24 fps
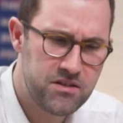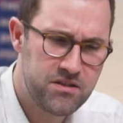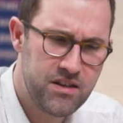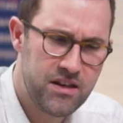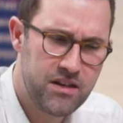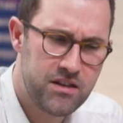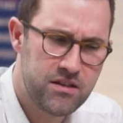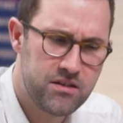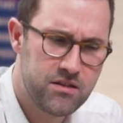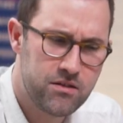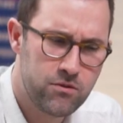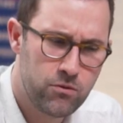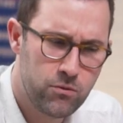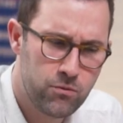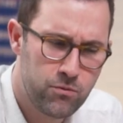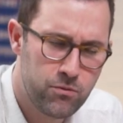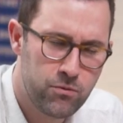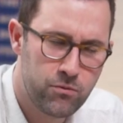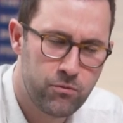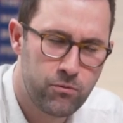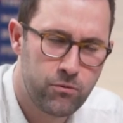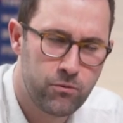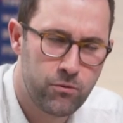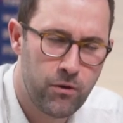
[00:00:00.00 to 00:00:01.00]
6
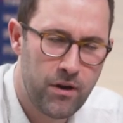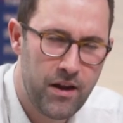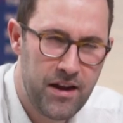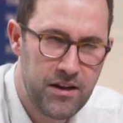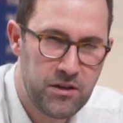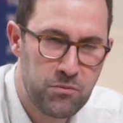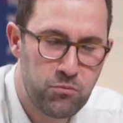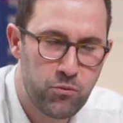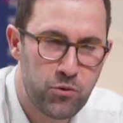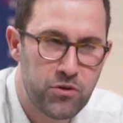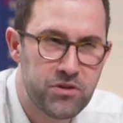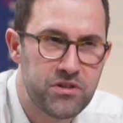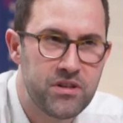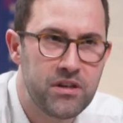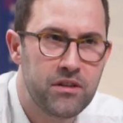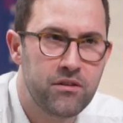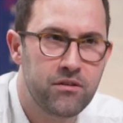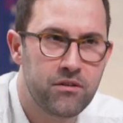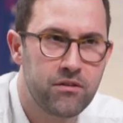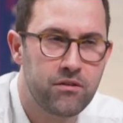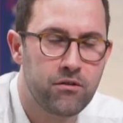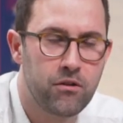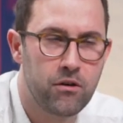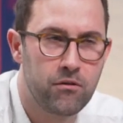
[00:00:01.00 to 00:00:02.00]
to
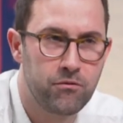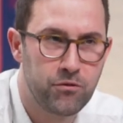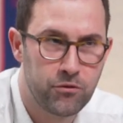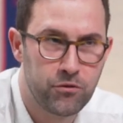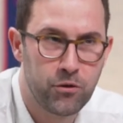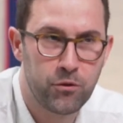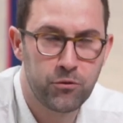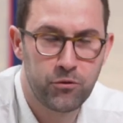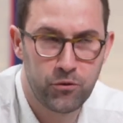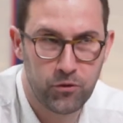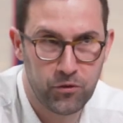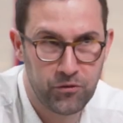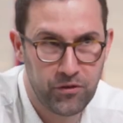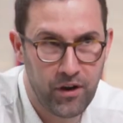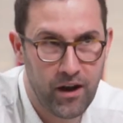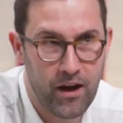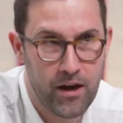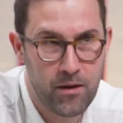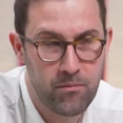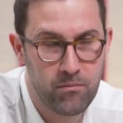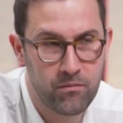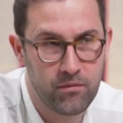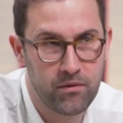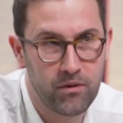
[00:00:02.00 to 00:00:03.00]
8% of the total
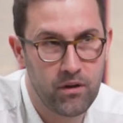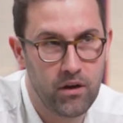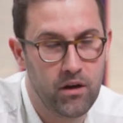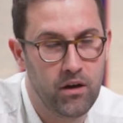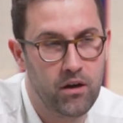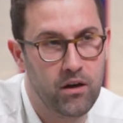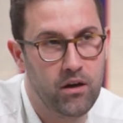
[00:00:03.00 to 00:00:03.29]
time